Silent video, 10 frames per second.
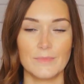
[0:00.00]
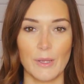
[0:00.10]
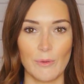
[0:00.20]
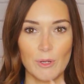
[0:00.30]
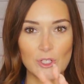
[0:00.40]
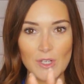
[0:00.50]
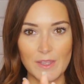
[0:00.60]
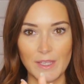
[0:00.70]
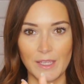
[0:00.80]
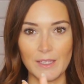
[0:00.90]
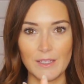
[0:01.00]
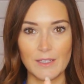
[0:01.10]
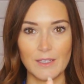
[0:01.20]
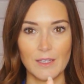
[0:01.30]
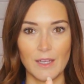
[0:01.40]
Now, I want you to
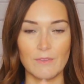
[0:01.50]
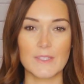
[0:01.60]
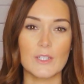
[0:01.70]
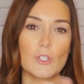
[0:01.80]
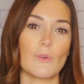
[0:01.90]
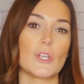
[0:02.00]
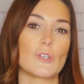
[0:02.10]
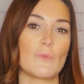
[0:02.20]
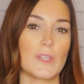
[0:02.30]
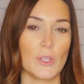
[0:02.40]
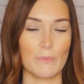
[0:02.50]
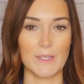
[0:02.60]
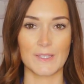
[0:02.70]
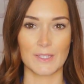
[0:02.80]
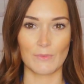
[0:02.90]
think of a situation within your
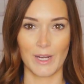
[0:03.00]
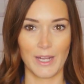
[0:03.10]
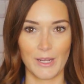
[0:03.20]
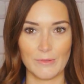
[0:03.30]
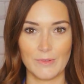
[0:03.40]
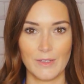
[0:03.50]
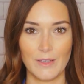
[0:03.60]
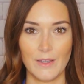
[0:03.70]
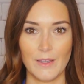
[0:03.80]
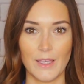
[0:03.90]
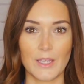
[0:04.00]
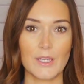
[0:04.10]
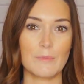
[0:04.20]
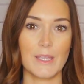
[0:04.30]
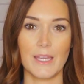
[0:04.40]
business right now. It
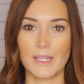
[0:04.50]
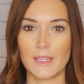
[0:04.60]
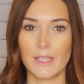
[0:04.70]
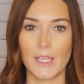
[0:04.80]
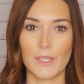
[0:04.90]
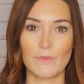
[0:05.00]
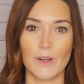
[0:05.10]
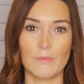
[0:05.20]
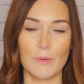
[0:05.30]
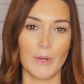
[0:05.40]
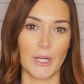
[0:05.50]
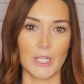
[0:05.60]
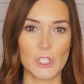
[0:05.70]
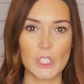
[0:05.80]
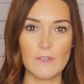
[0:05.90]
could be anything from a
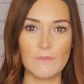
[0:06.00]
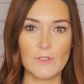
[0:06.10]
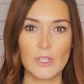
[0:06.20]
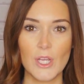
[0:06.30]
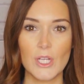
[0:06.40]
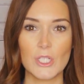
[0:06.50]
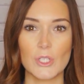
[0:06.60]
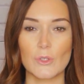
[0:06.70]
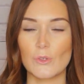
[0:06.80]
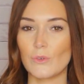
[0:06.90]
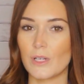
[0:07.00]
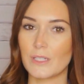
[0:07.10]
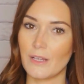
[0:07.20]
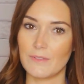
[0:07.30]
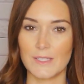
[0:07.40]
market shift to a
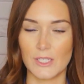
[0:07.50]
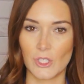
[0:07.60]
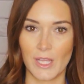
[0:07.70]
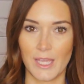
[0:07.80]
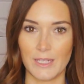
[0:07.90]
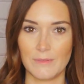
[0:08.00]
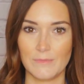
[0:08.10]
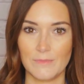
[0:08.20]
tough decision ahead.